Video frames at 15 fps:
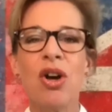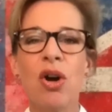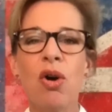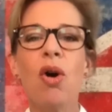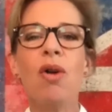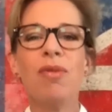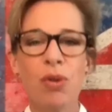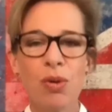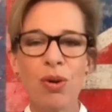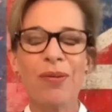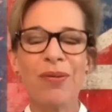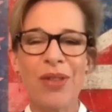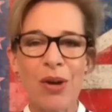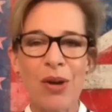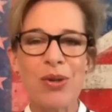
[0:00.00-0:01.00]
of all
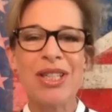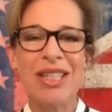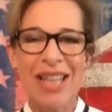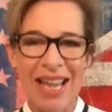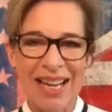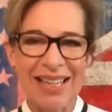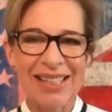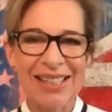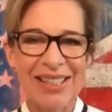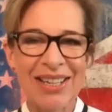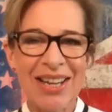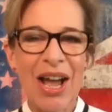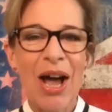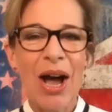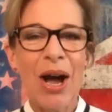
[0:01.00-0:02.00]
of those
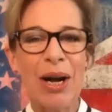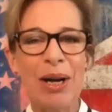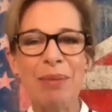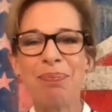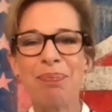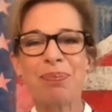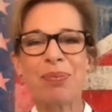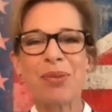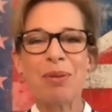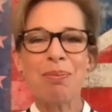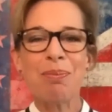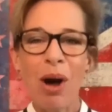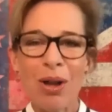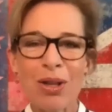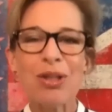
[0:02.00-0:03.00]
things.
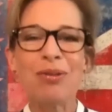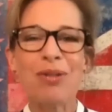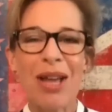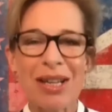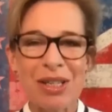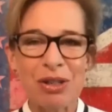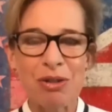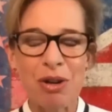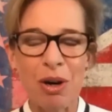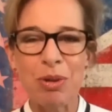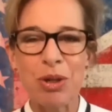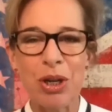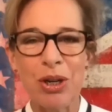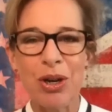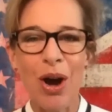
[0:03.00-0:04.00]
Parts of that
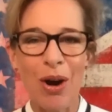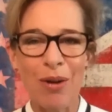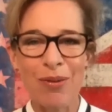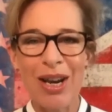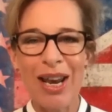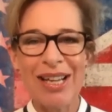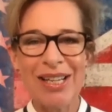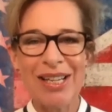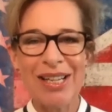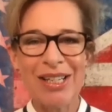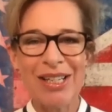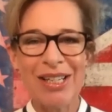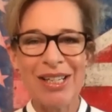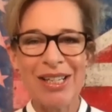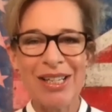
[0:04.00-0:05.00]
description are related
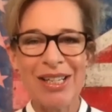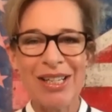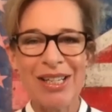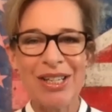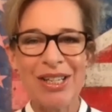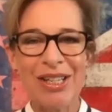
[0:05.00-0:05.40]
to